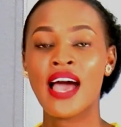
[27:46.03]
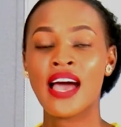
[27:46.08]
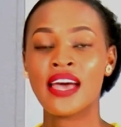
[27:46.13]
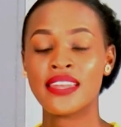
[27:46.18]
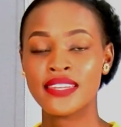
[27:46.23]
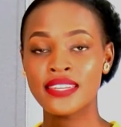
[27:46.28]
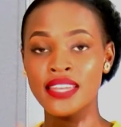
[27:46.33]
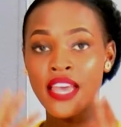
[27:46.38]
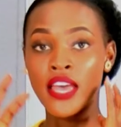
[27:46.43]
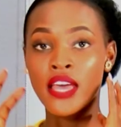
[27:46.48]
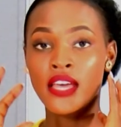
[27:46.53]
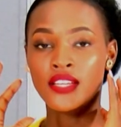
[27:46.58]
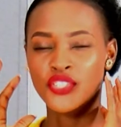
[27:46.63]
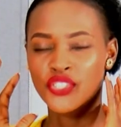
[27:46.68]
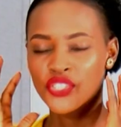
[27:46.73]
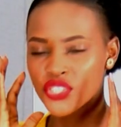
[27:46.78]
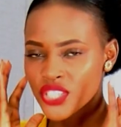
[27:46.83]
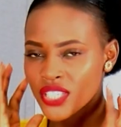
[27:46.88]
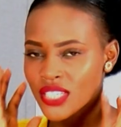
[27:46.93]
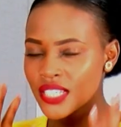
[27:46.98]
and
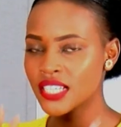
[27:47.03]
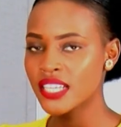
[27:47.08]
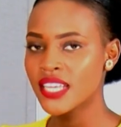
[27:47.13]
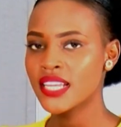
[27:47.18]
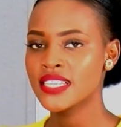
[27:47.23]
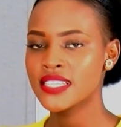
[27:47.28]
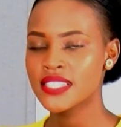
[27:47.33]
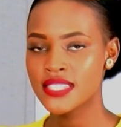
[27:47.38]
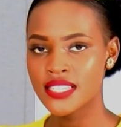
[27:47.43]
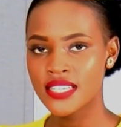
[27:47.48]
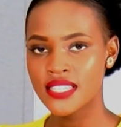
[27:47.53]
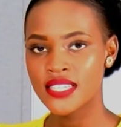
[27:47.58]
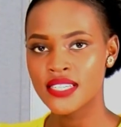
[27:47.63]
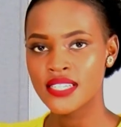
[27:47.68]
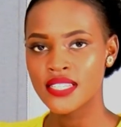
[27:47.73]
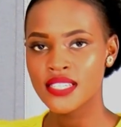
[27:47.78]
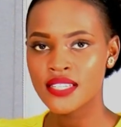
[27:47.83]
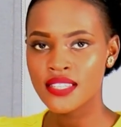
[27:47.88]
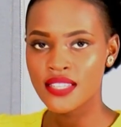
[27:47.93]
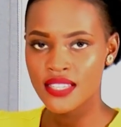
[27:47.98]
she clearly stated
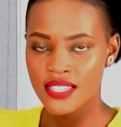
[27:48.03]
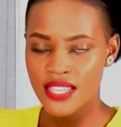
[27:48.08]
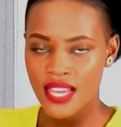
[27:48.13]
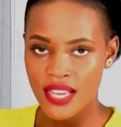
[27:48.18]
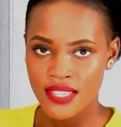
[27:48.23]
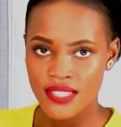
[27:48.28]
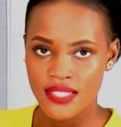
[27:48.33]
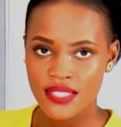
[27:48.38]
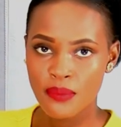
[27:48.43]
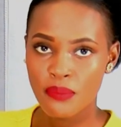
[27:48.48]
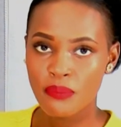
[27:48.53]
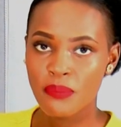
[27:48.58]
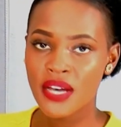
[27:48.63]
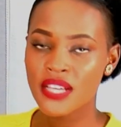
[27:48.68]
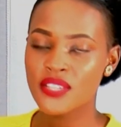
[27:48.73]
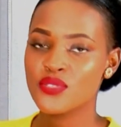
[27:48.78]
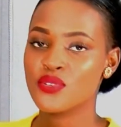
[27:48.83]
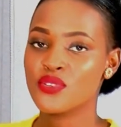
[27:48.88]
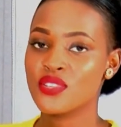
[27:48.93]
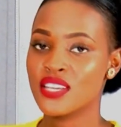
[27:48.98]
it that as a
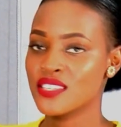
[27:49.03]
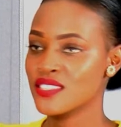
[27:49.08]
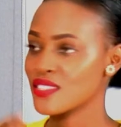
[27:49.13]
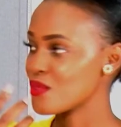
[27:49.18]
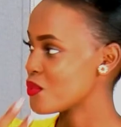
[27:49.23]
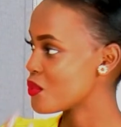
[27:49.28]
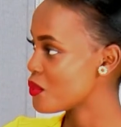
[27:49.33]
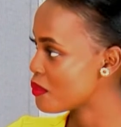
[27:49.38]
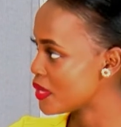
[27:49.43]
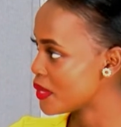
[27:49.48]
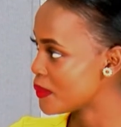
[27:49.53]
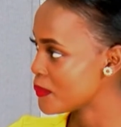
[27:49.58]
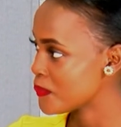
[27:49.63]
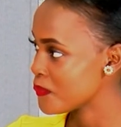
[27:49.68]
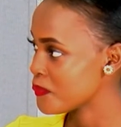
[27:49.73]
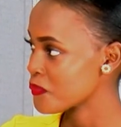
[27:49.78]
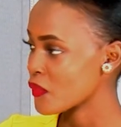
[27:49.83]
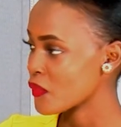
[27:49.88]
person, as a woman,